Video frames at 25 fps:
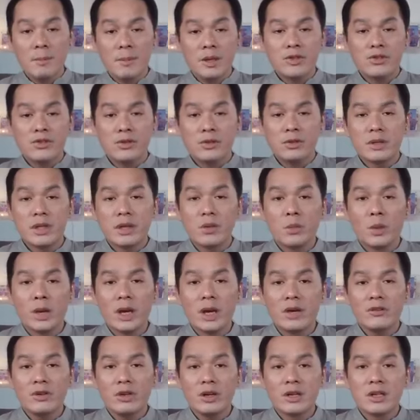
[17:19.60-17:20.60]
Make sure that
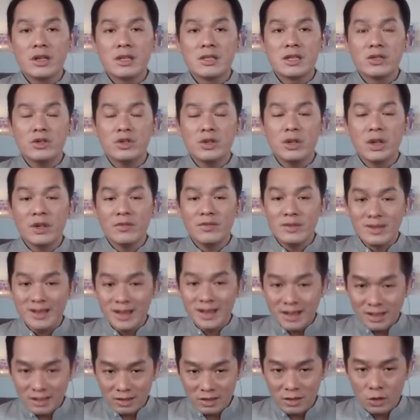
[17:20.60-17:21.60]
whatever it is that you have
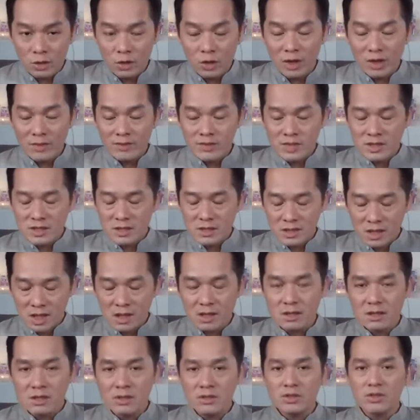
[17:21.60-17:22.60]
done or have
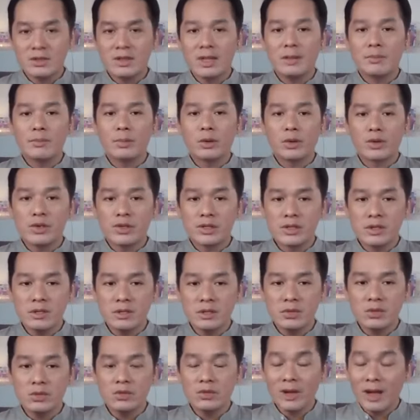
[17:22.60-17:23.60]
said to that
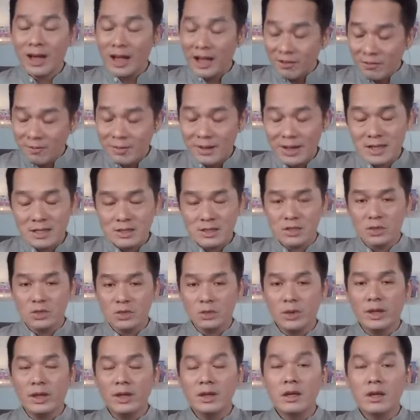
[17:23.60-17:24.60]
person who have passed
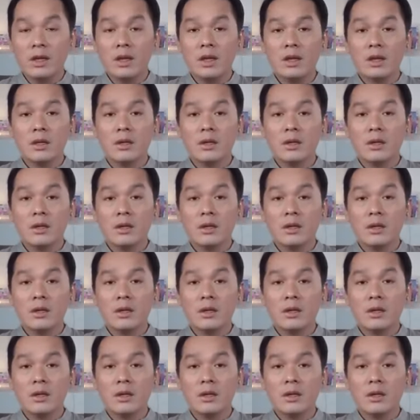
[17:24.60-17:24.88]
away,